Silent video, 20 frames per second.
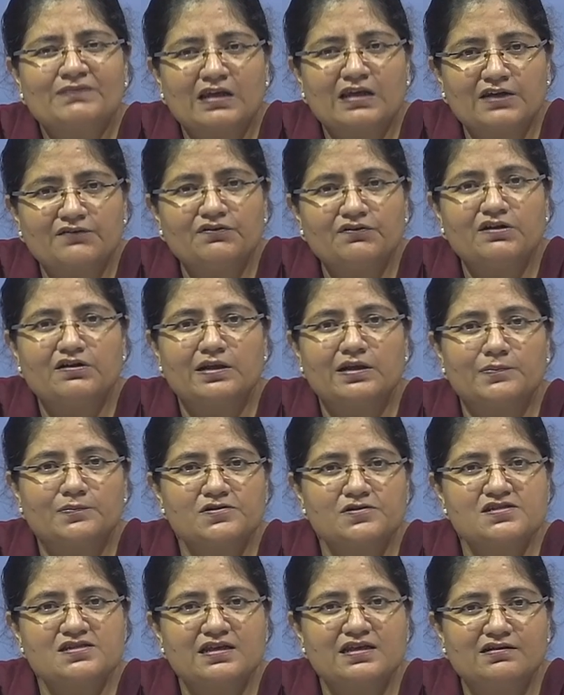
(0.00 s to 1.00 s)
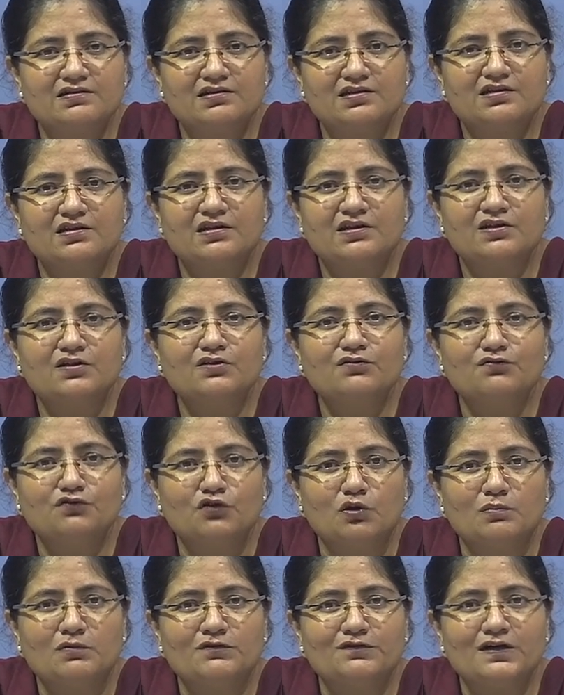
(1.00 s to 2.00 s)
and we represent it in the
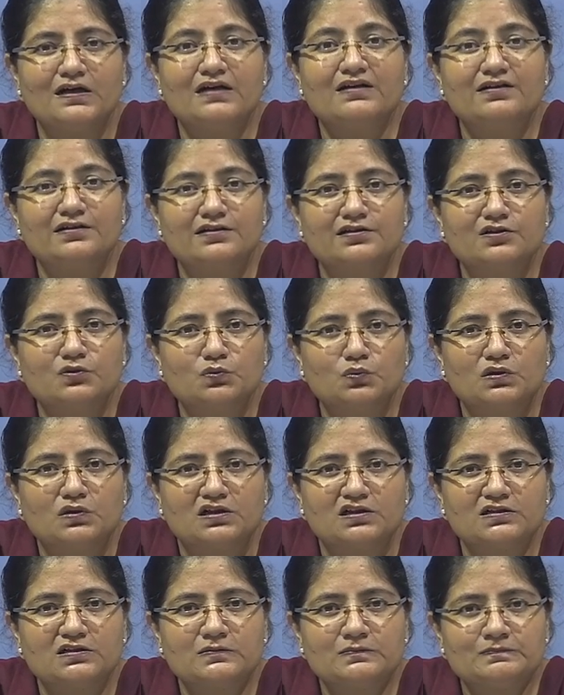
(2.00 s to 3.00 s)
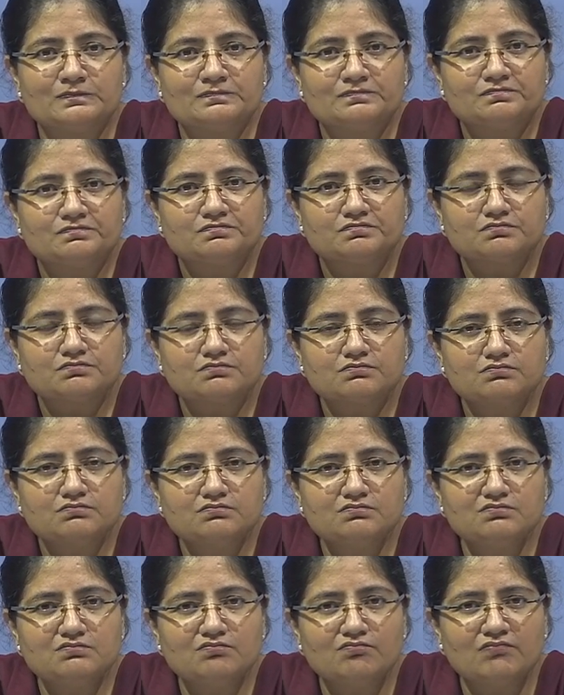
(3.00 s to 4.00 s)
form of our written work.
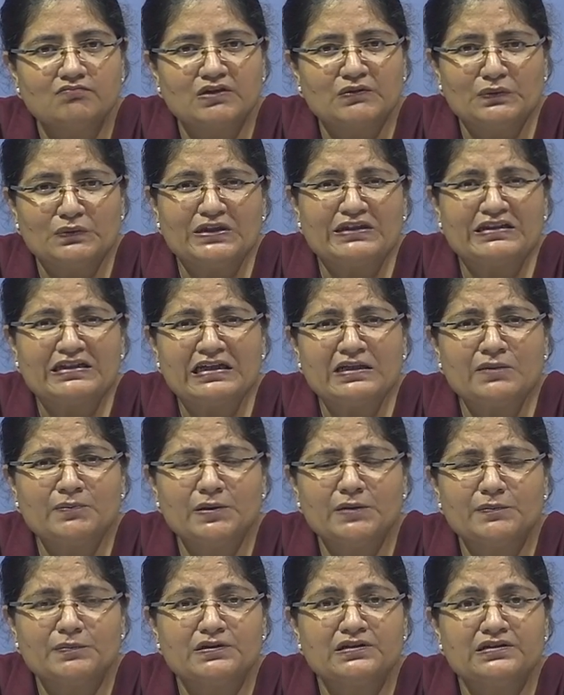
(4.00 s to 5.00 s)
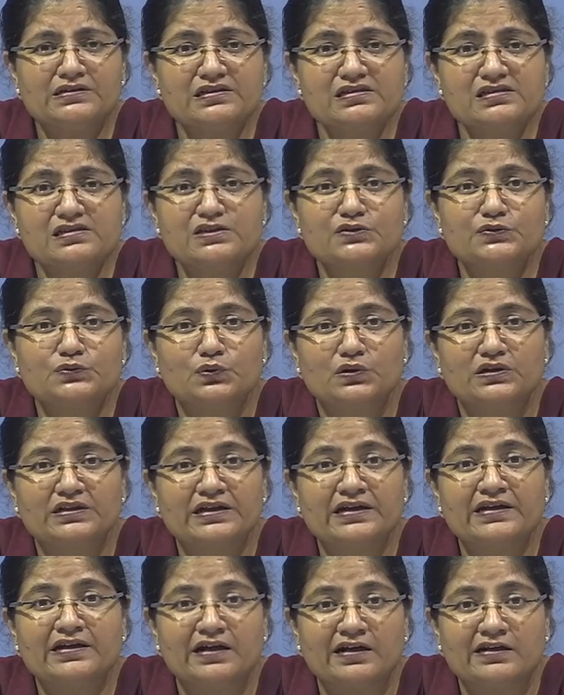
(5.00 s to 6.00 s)
We tell people, this is what
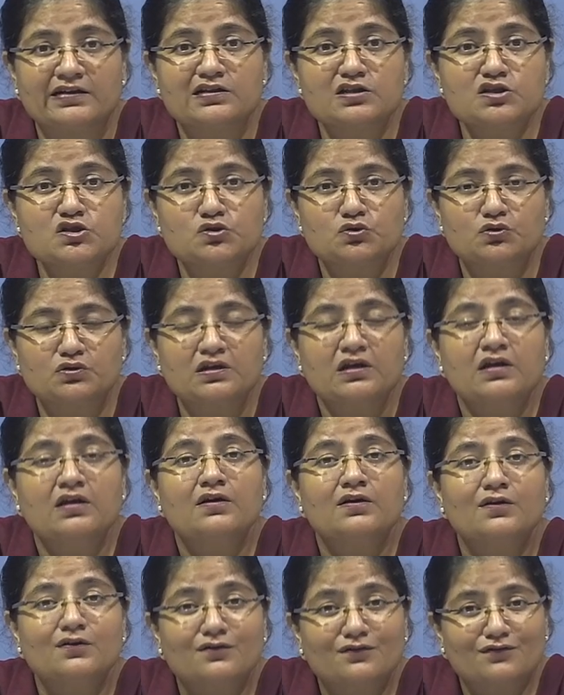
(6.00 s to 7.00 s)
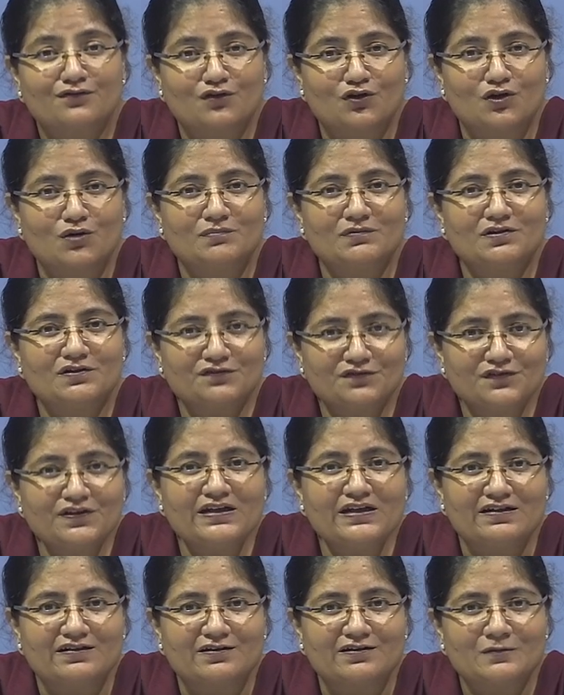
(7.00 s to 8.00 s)
I understood from the
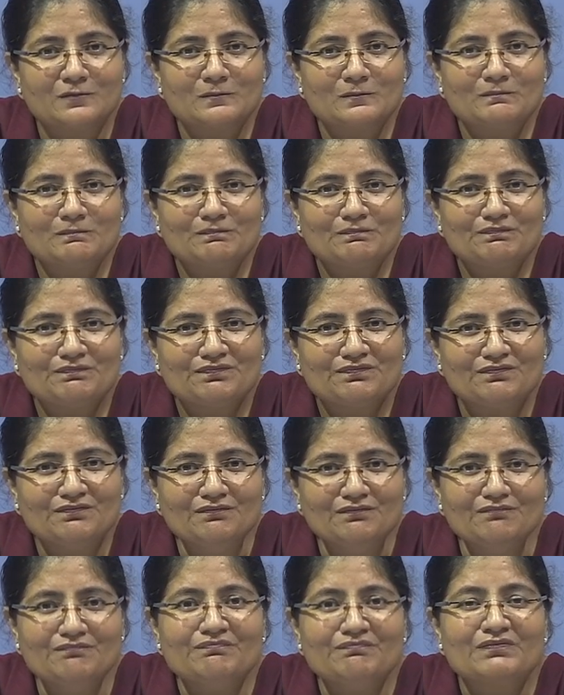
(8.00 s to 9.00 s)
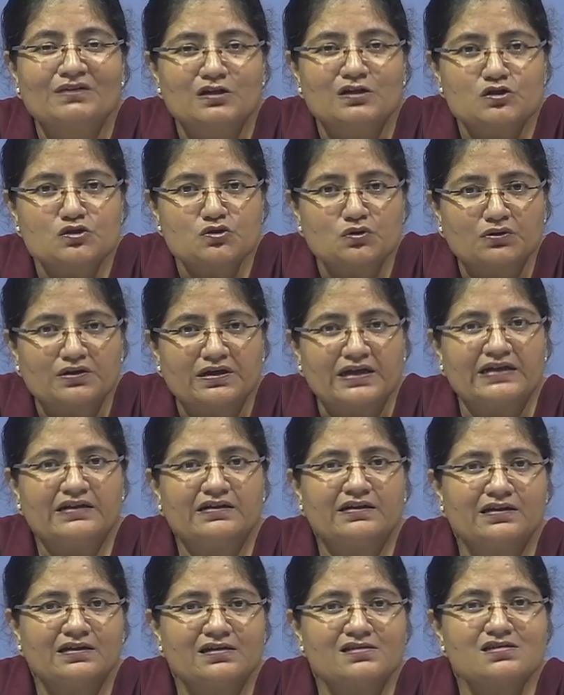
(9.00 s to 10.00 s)
field. So
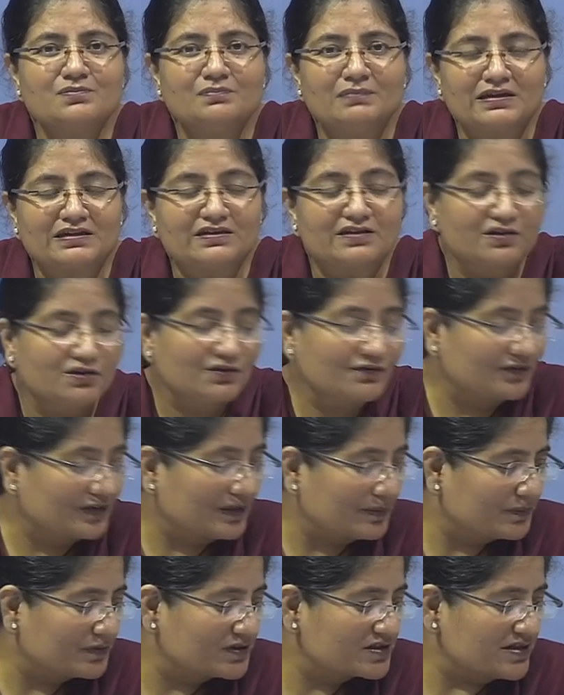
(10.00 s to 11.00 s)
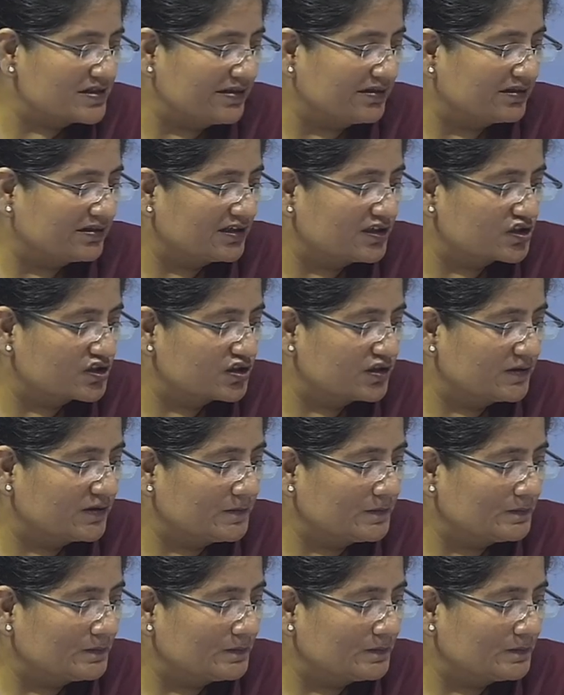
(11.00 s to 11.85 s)
writing is a method of representation.